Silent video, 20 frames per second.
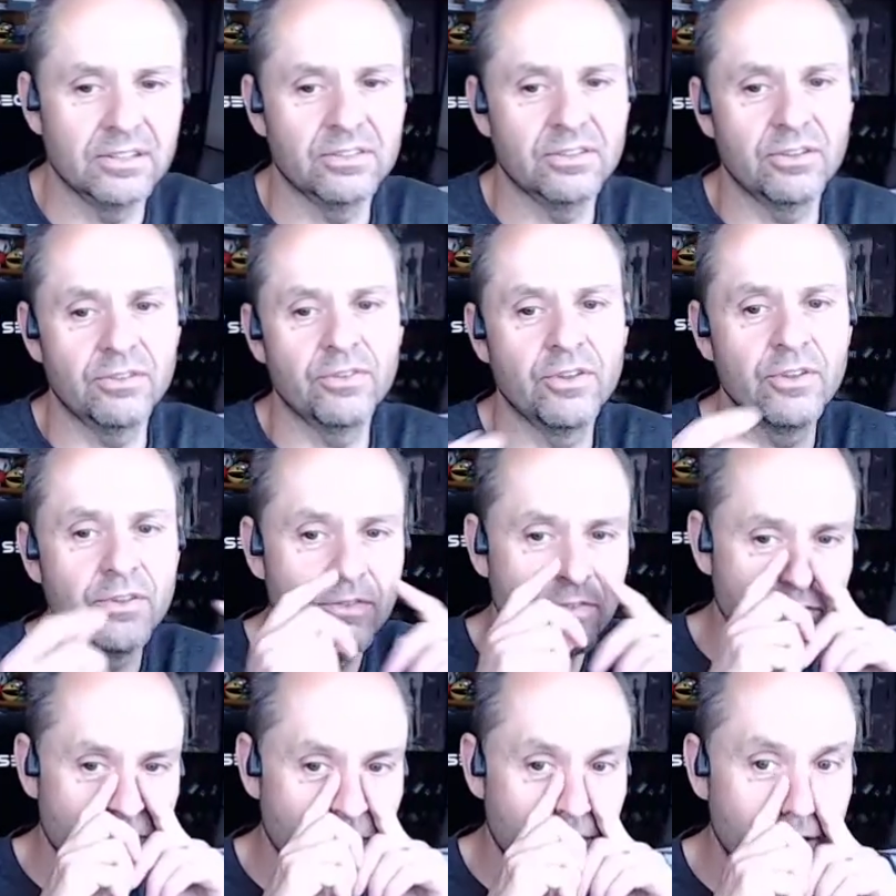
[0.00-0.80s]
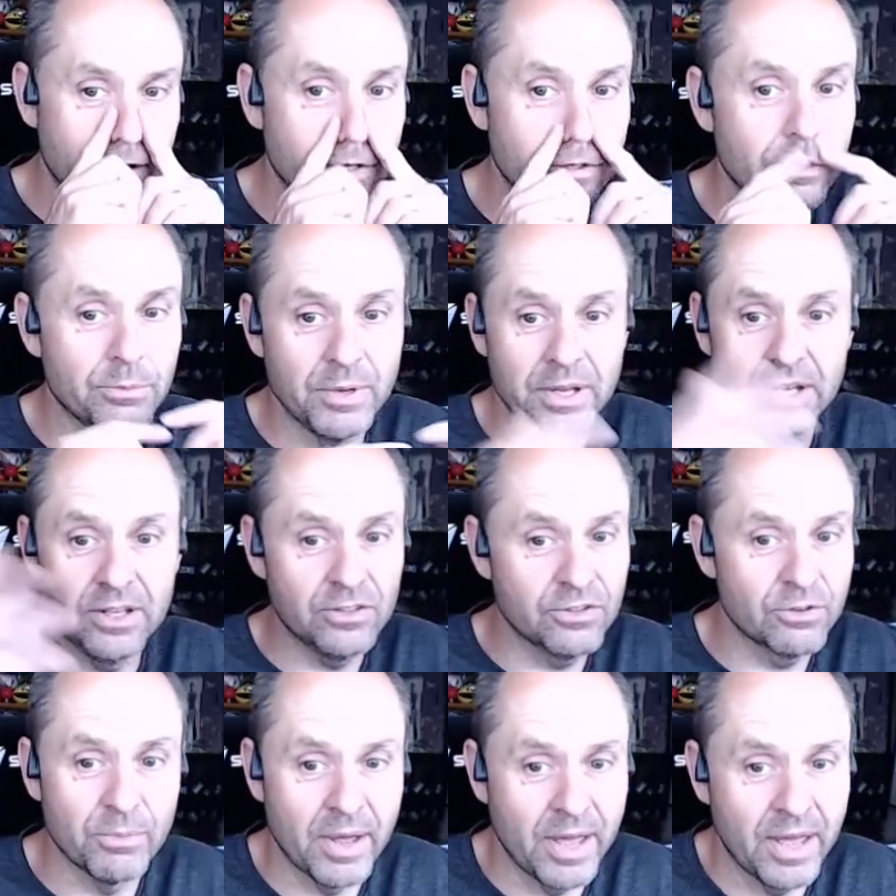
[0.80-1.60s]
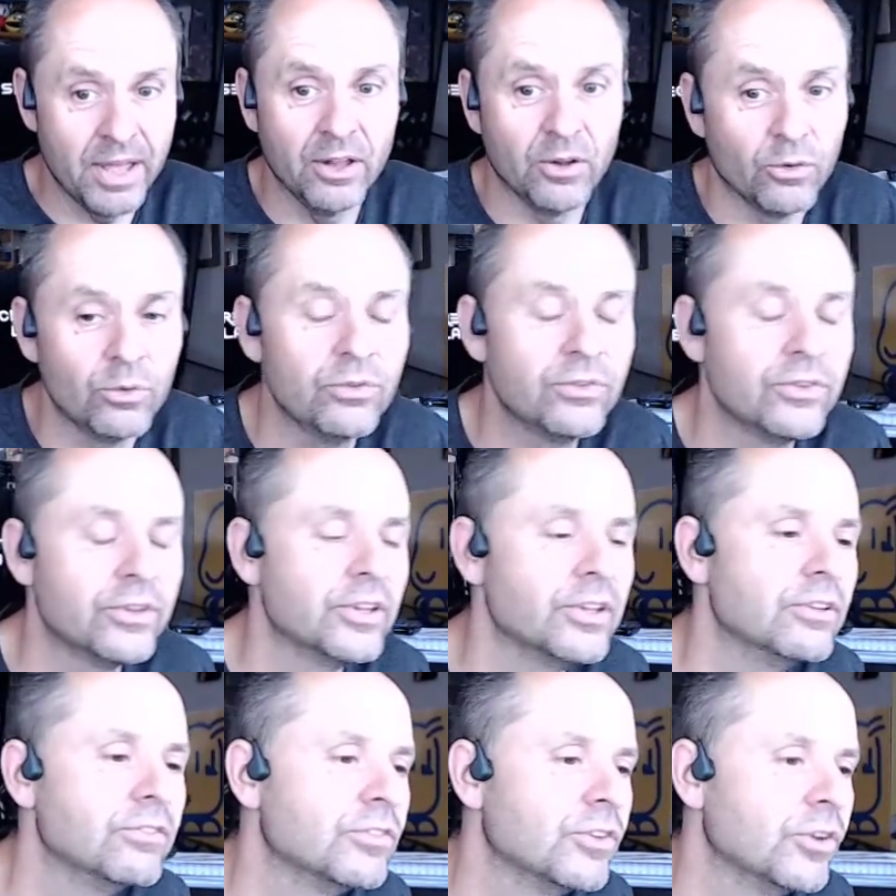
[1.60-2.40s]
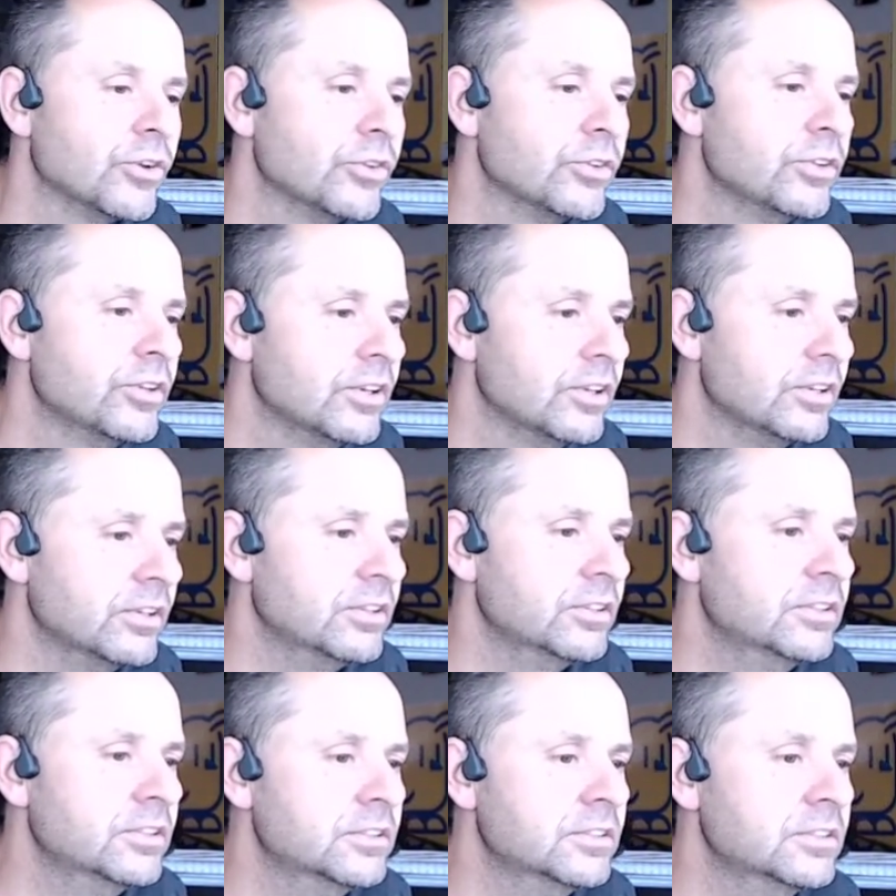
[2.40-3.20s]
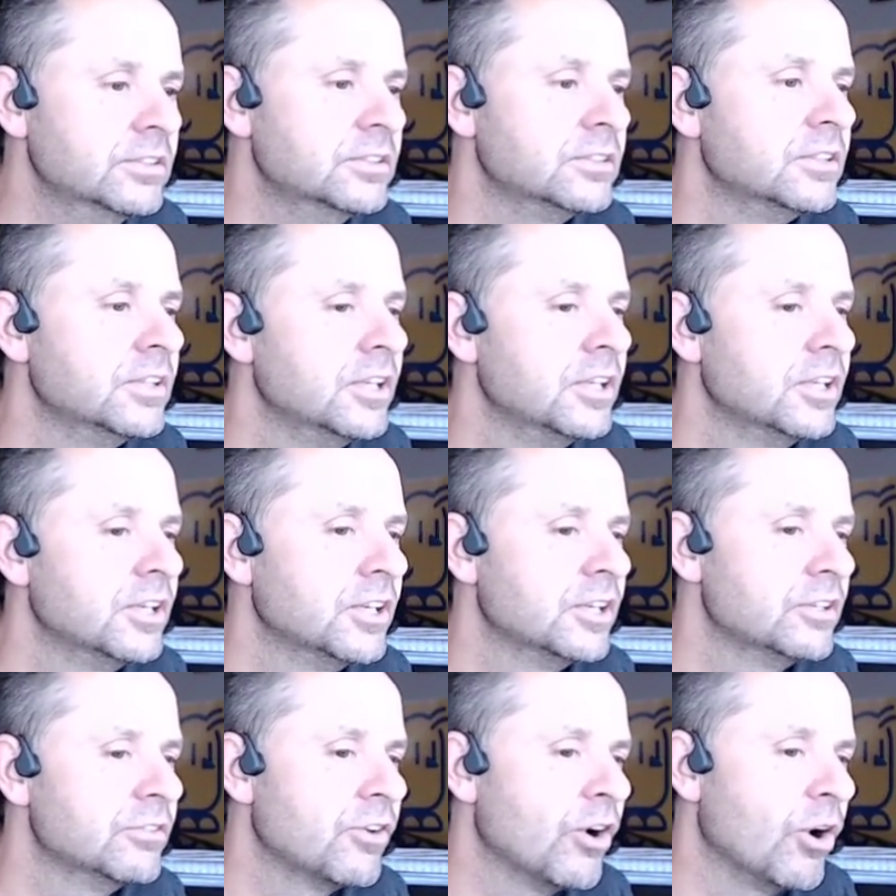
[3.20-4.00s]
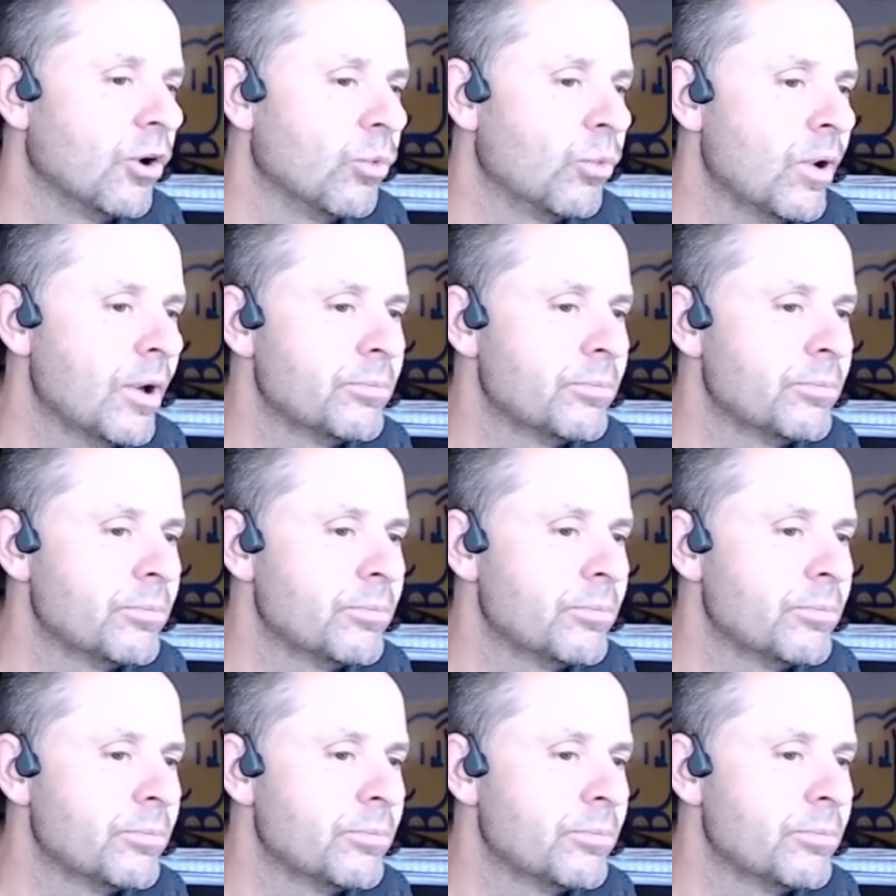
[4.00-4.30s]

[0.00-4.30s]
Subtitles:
So if you've created something in something else that you've done, and you've got a web